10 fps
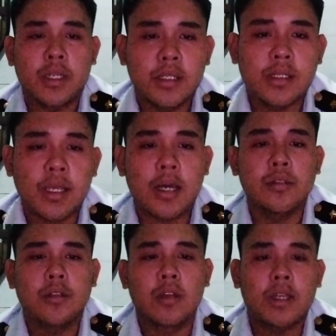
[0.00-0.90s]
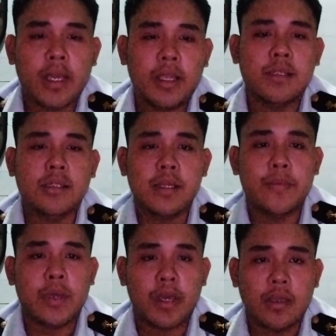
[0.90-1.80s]
is how to locate
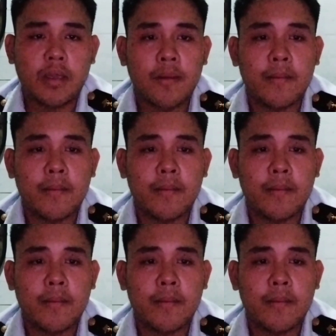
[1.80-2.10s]
CPA.